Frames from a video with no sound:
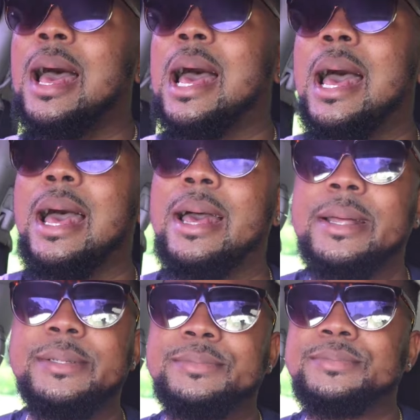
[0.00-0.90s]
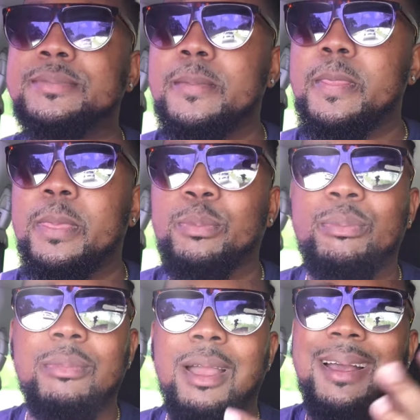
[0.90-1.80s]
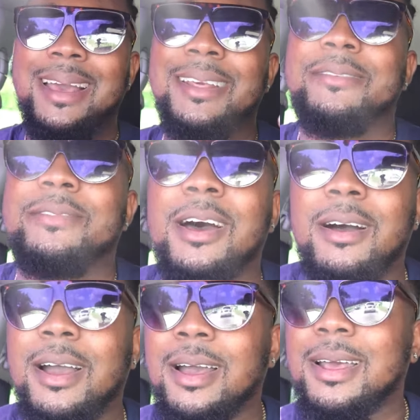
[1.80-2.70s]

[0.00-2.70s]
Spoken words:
And I need a vlog.